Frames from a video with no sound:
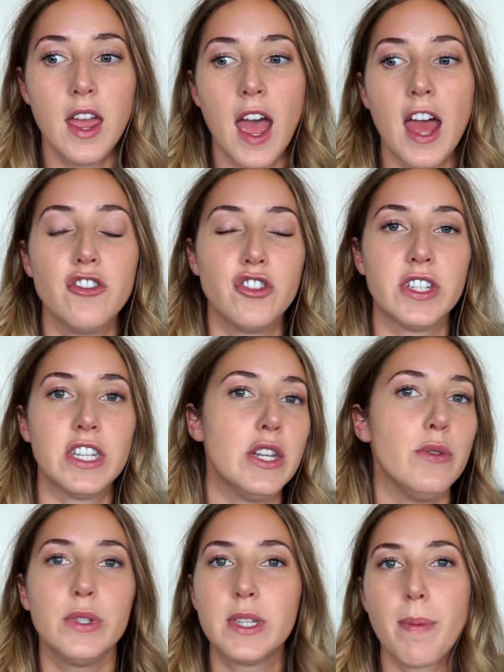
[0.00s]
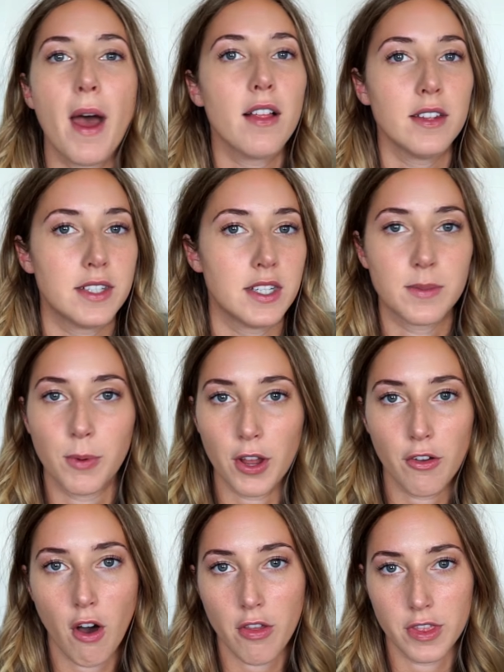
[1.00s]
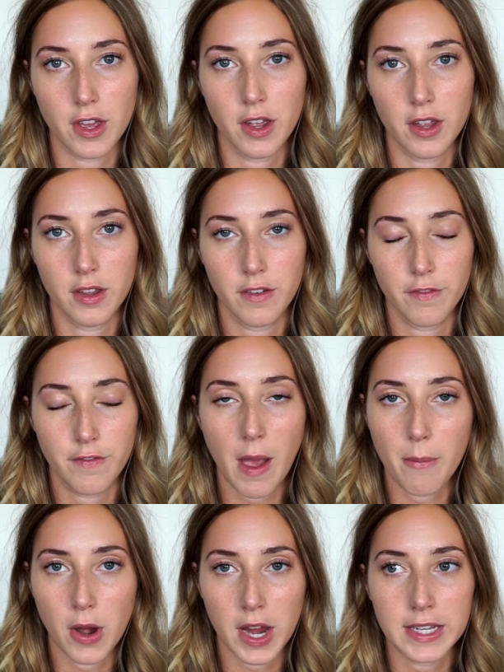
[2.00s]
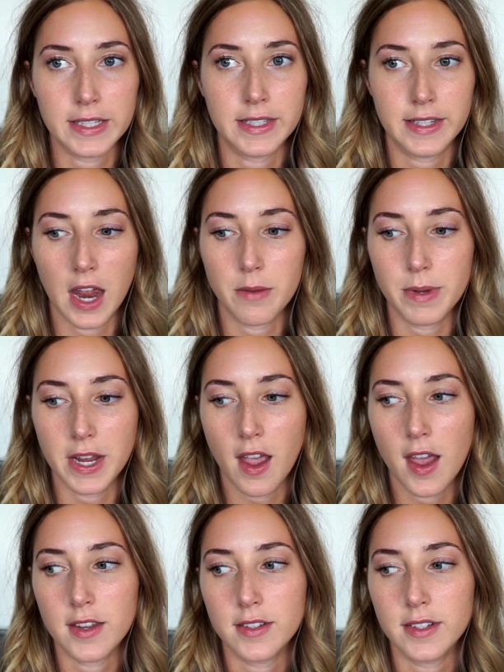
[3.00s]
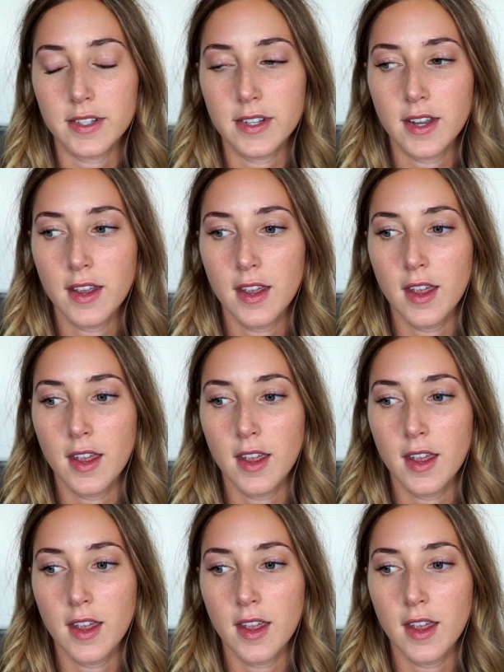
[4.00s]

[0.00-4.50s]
and just use the pellets to sprinkle on the fabric instead, because